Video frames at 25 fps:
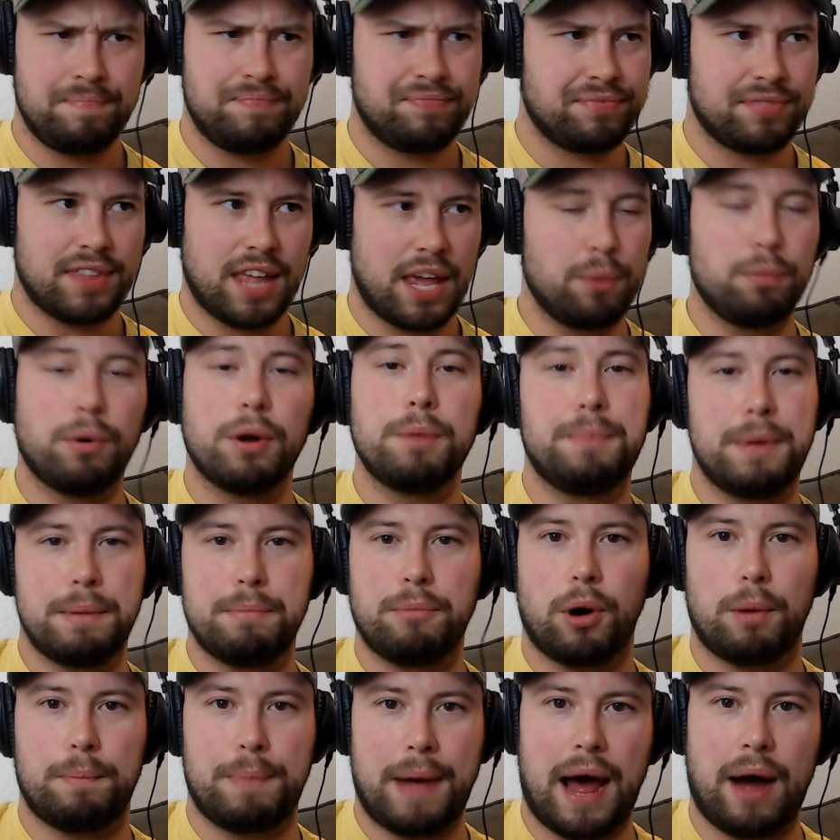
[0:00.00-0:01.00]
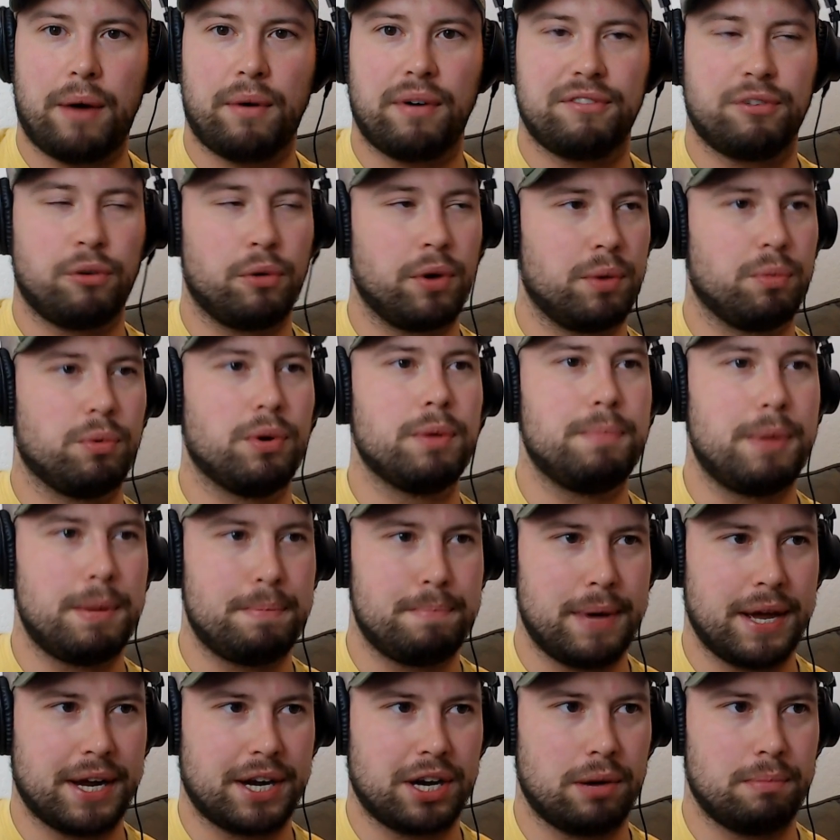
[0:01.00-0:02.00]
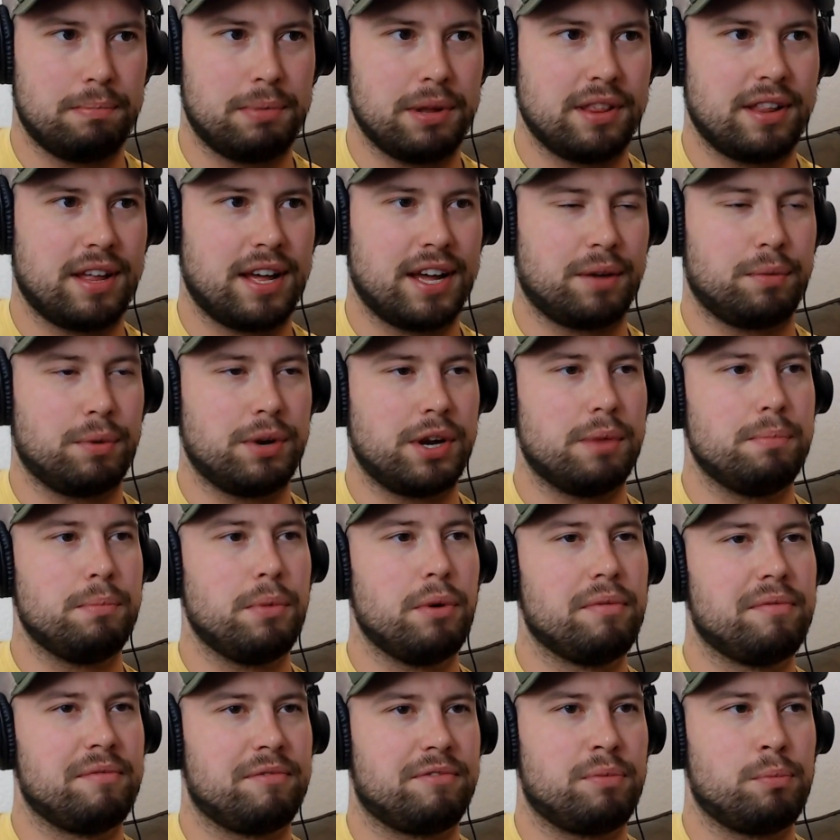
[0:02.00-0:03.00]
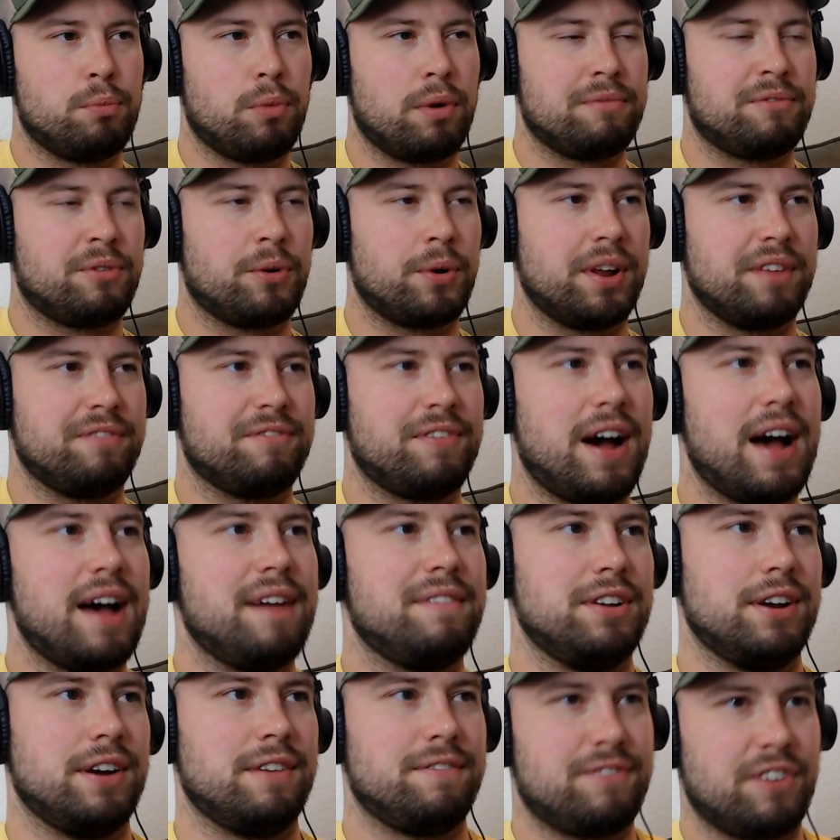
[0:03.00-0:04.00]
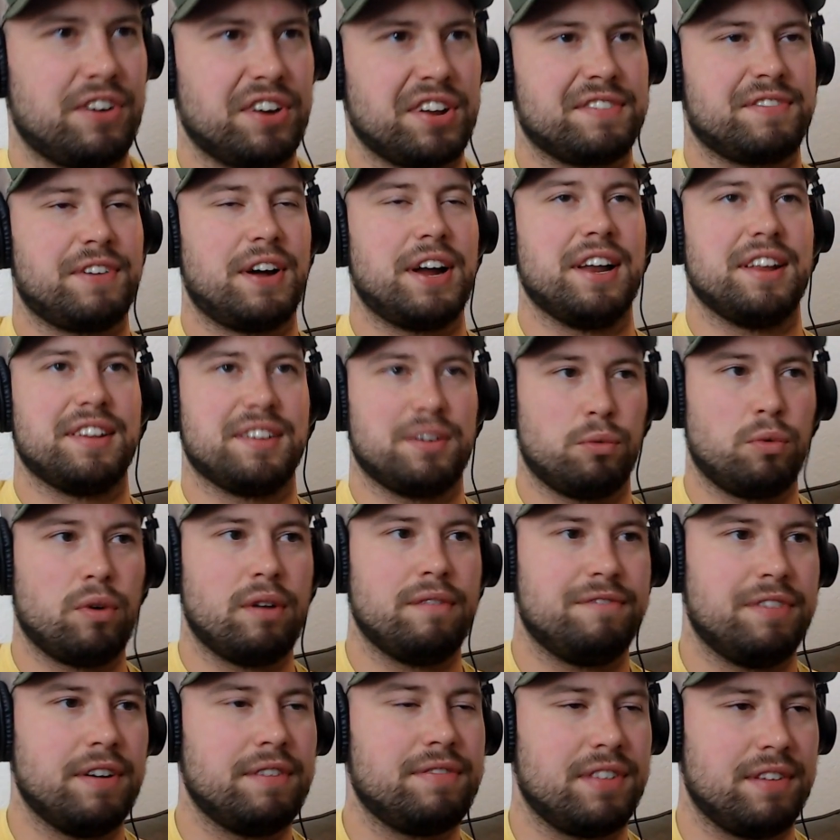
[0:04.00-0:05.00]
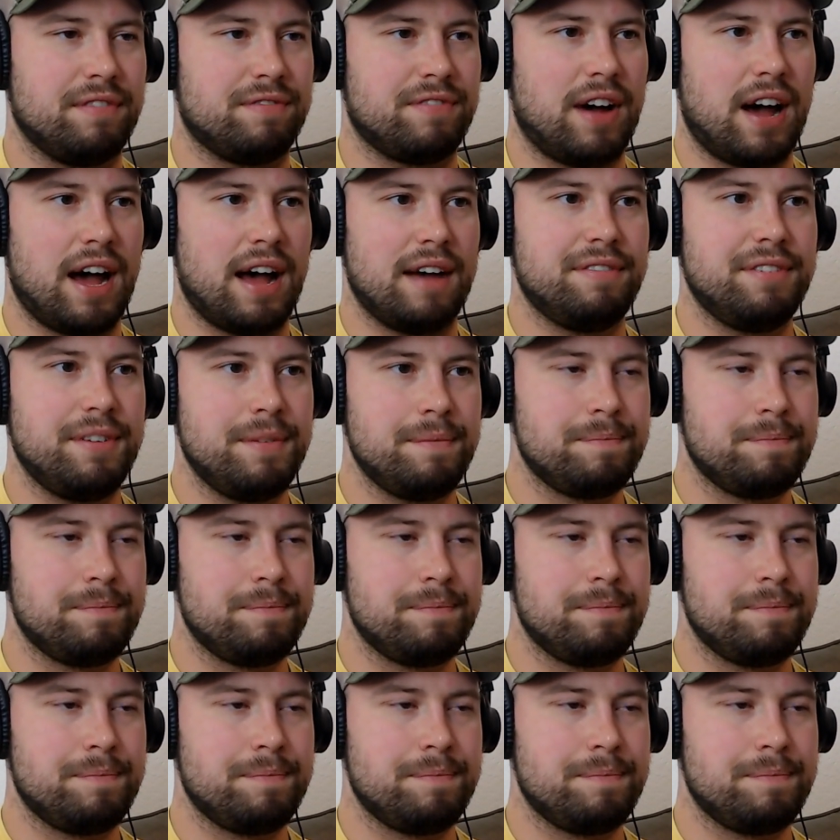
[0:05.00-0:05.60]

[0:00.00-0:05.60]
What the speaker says: he would be more powerful. He would be bigger. But like when you're moving from 145 and your first fight is at 155,